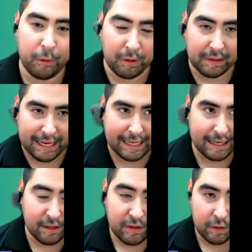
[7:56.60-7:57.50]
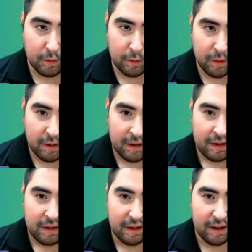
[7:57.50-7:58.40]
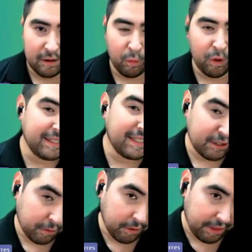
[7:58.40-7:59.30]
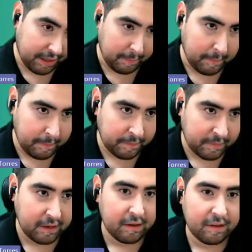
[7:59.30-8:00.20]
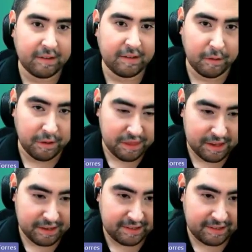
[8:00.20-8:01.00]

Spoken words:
that are related to one central theme. So